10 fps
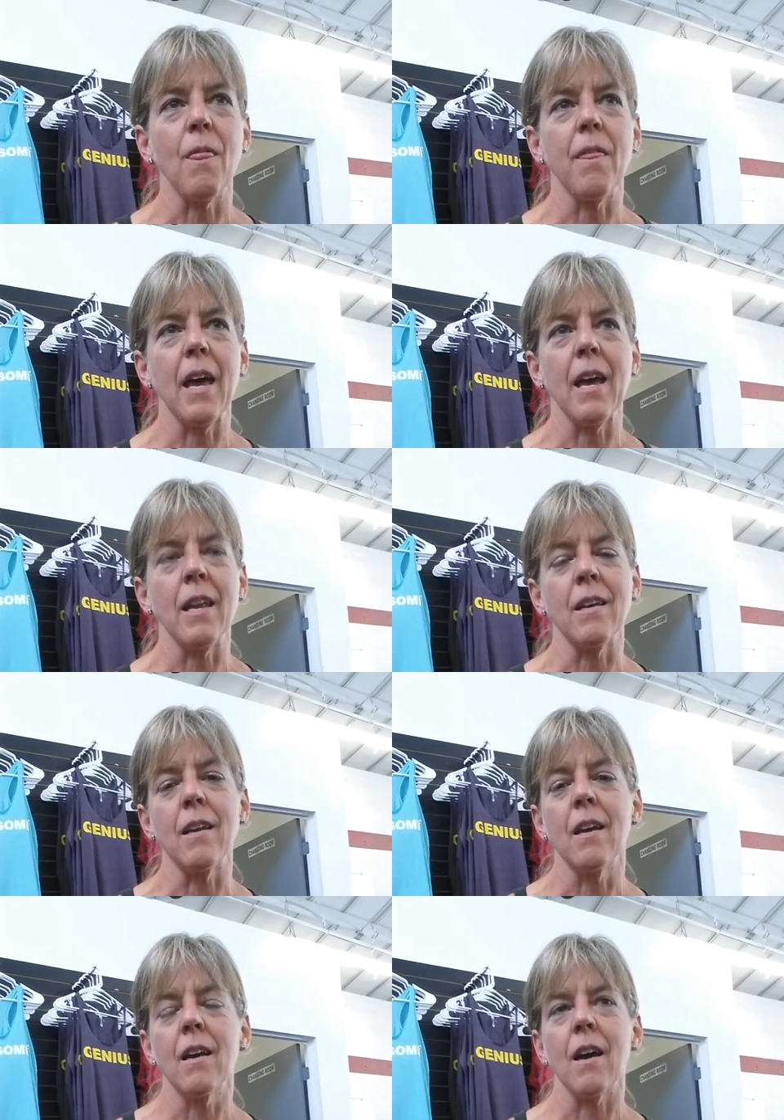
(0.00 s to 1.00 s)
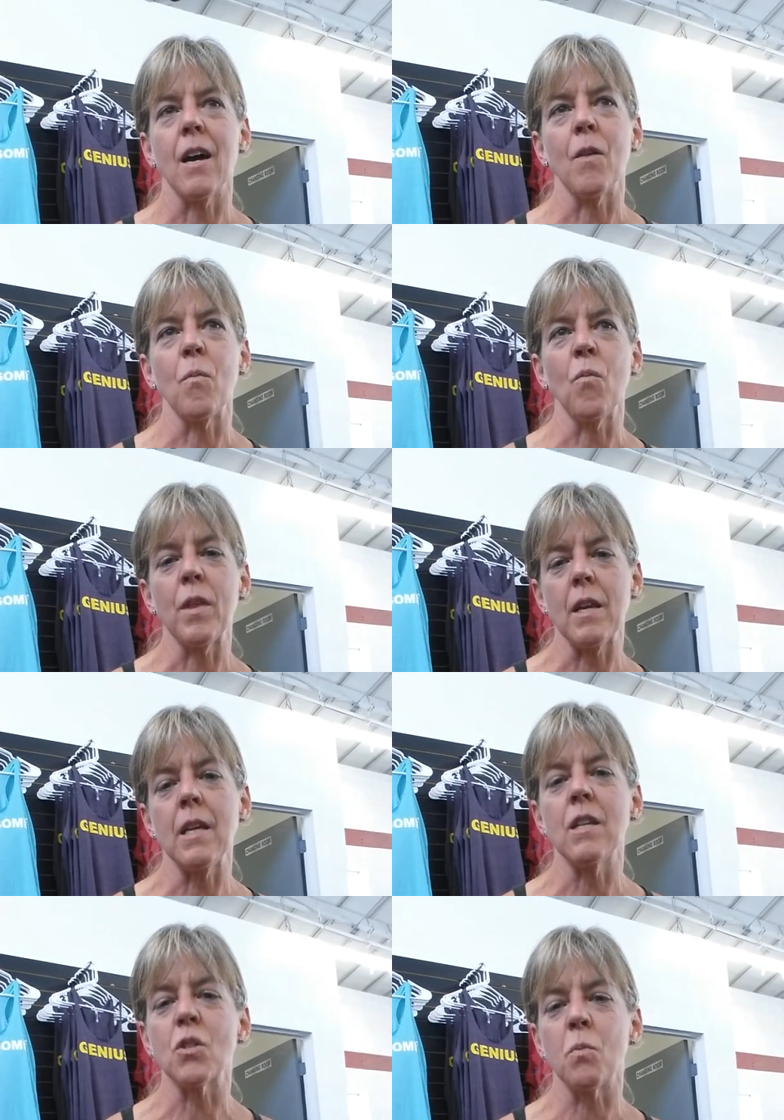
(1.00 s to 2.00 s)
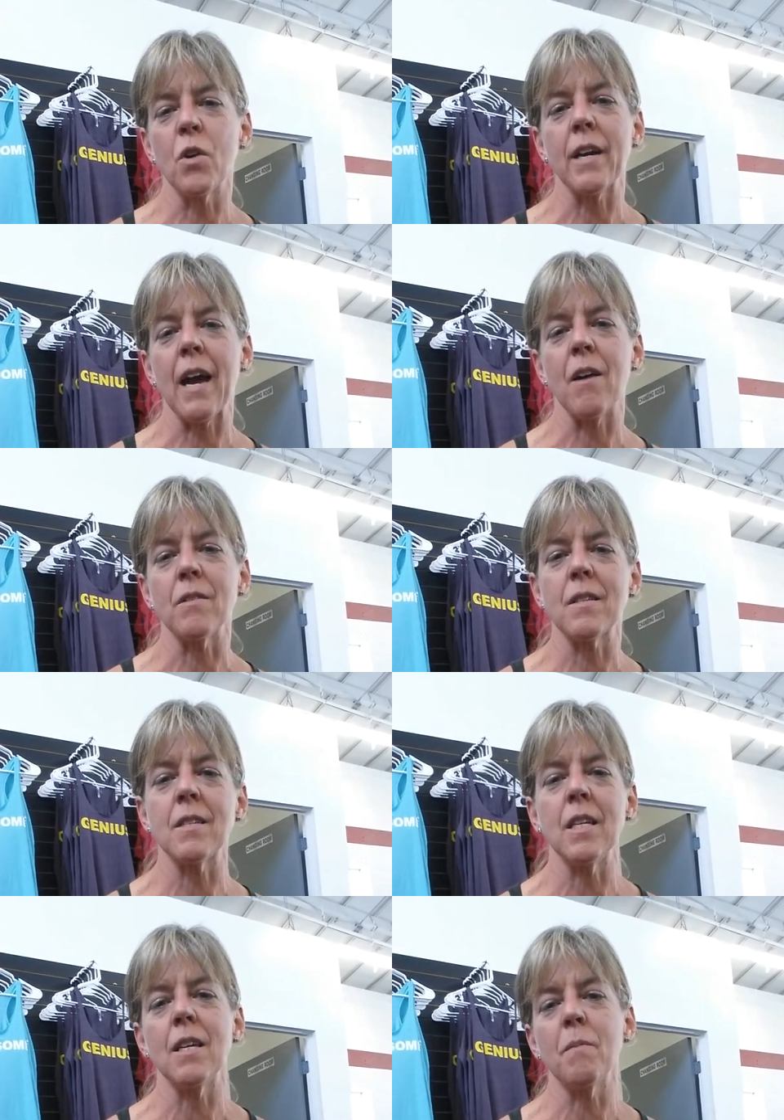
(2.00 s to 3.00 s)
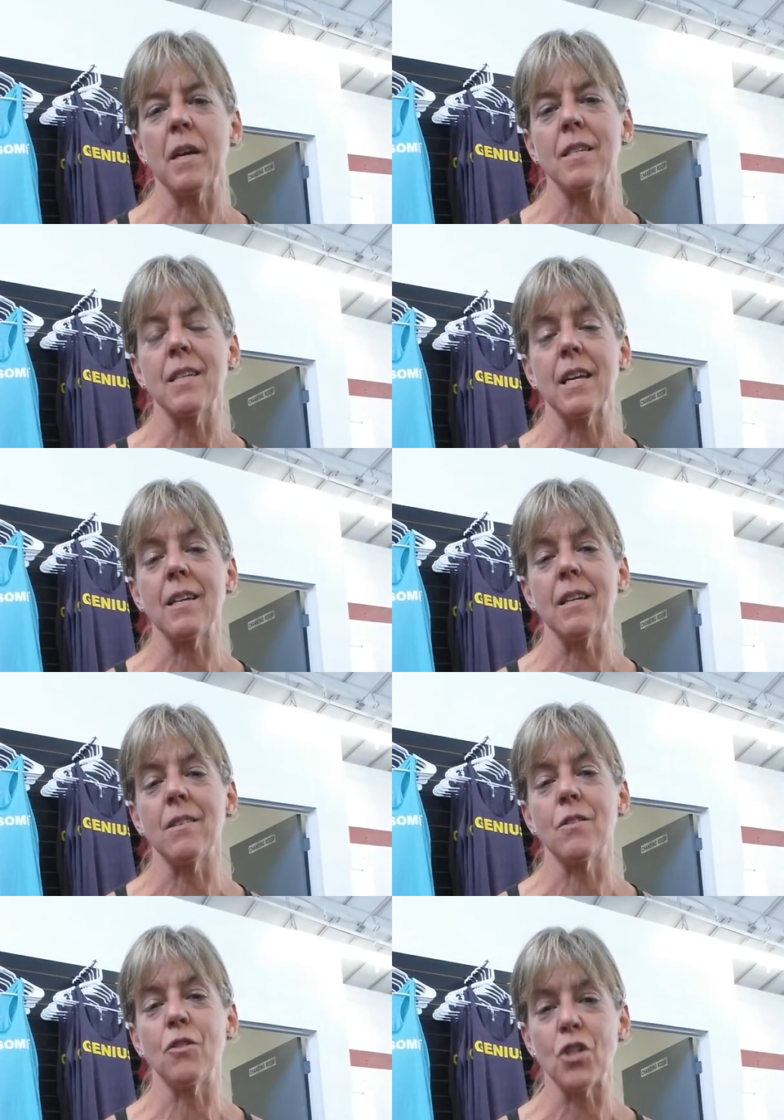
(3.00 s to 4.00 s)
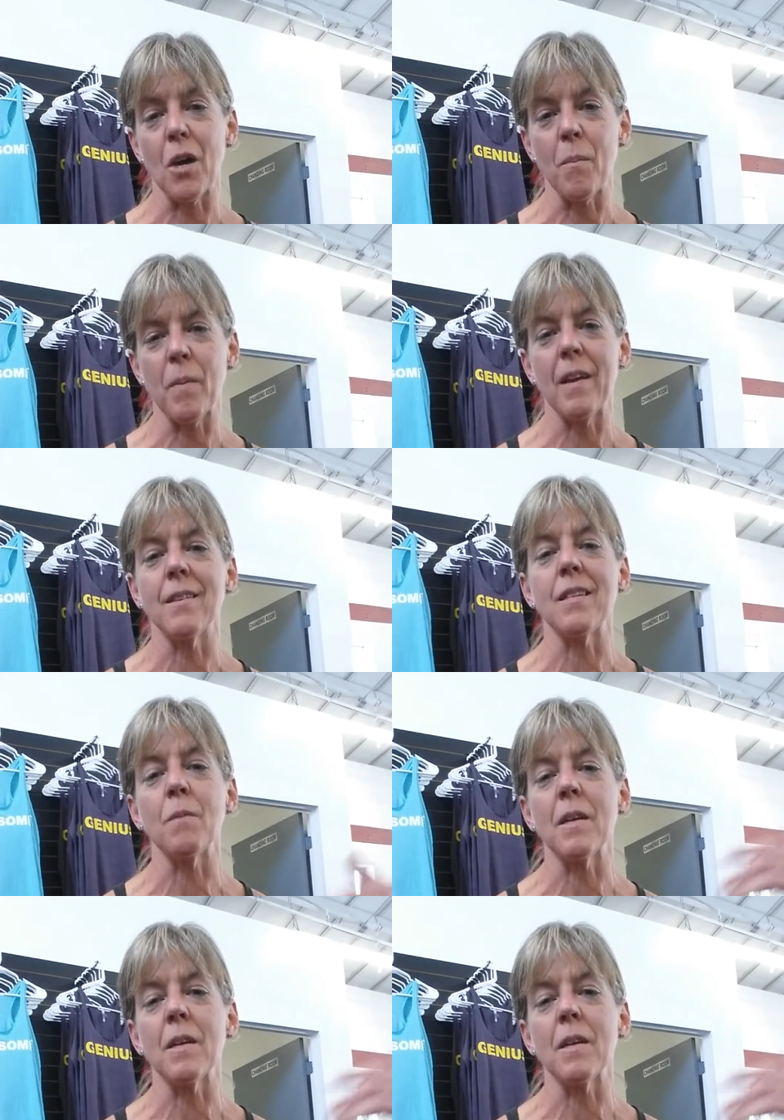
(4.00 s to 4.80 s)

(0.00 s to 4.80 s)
and then with each workout see my standings jump and